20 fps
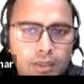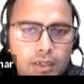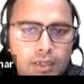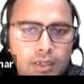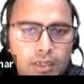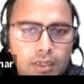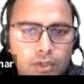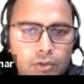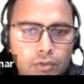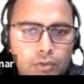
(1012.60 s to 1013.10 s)

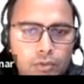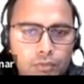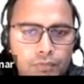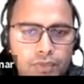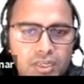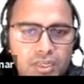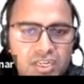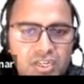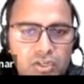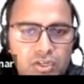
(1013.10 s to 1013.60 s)
Now we
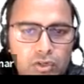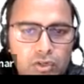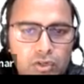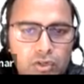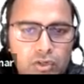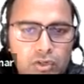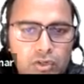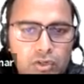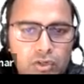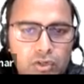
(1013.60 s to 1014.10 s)
need to
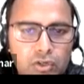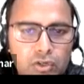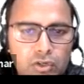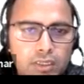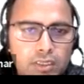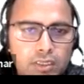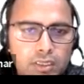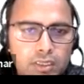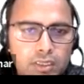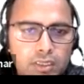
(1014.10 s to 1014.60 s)
observe
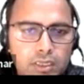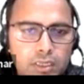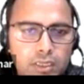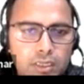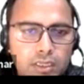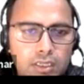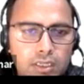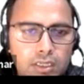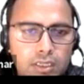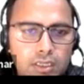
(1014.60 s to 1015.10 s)

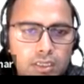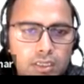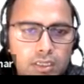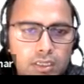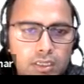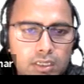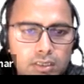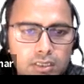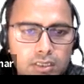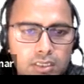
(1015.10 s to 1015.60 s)

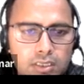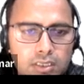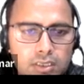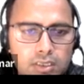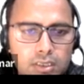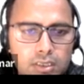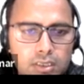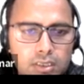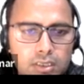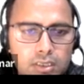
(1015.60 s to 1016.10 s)
other things,
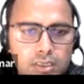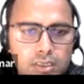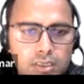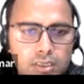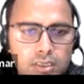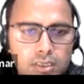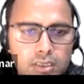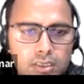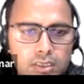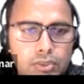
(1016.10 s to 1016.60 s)

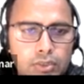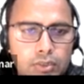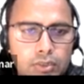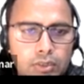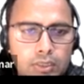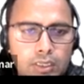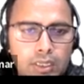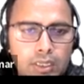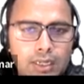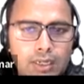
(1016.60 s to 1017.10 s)
views also.
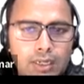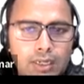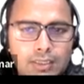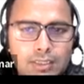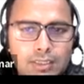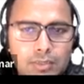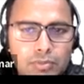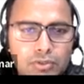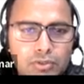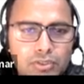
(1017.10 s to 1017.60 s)
Like
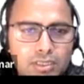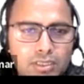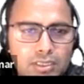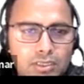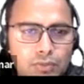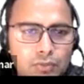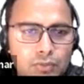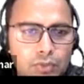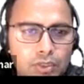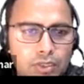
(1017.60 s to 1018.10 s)
suppose this
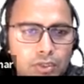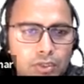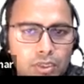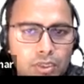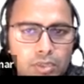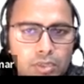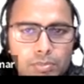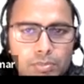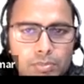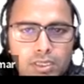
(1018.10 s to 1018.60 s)
is what?
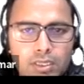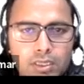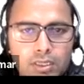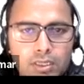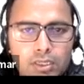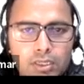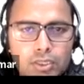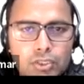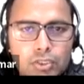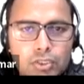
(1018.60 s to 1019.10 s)
Okay, B.
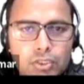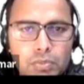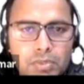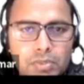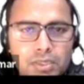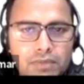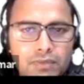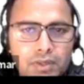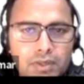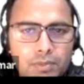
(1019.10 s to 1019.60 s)
So
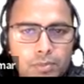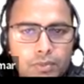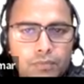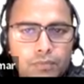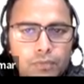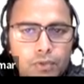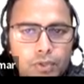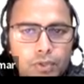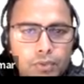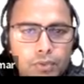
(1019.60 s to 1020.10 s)
B will be what?